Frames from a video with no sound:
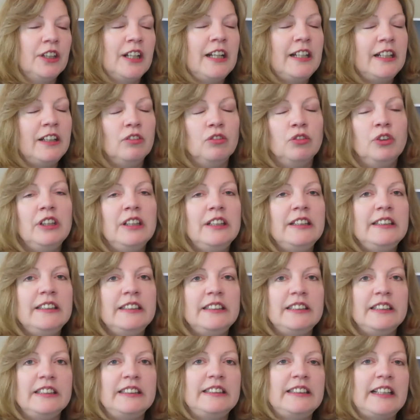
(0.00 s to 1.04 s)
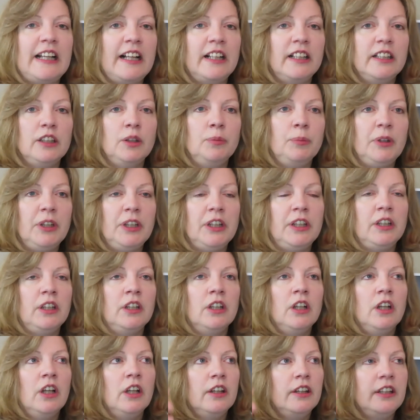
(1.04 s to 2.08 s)
and it really is just telling me
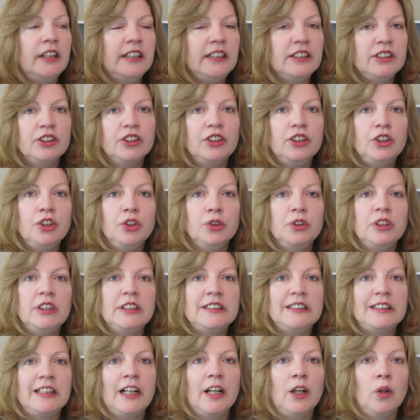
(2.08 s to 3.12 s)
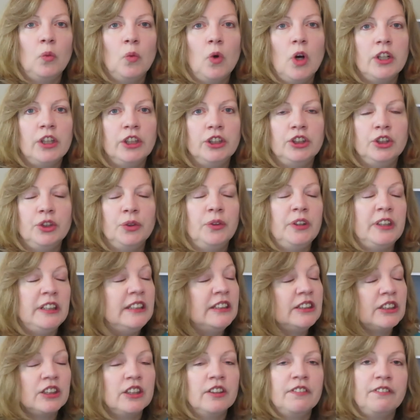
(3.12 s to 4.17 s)
these are the units that I want to do,
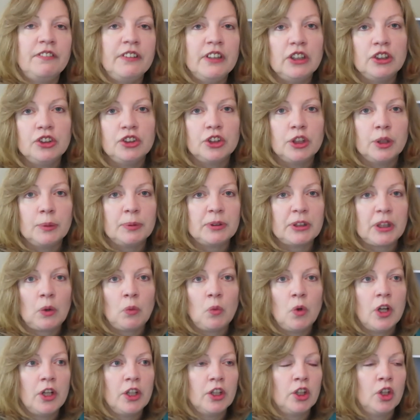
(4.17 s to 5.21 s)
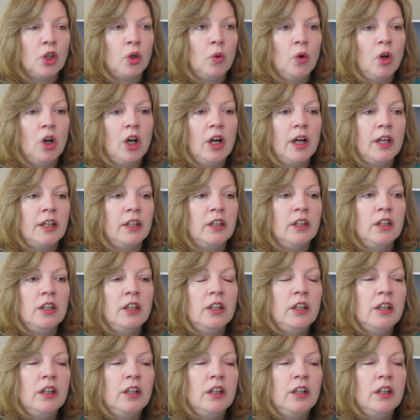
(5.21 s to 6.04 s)
these are the field trips I want to go on,